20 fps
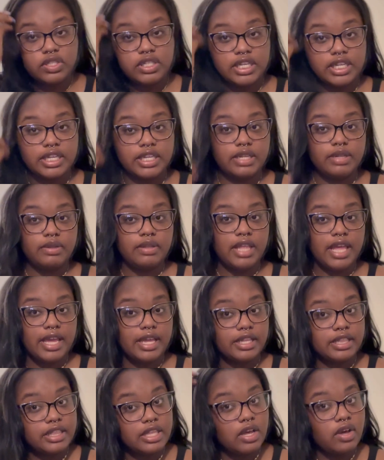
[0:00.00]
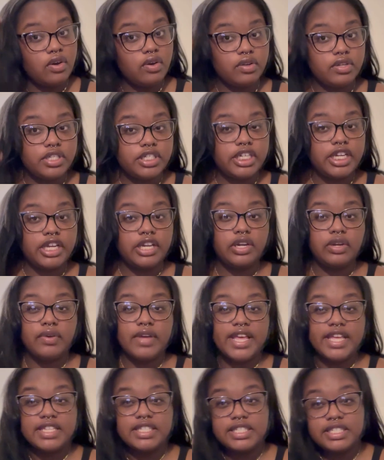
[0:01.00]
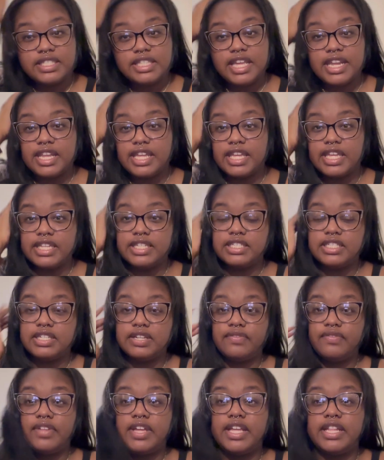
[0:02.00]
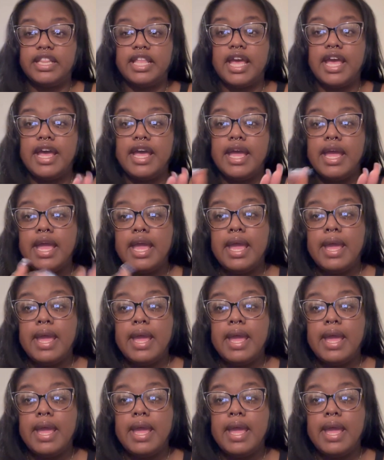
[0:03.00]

and like the whole channel aesthetic and stuff like that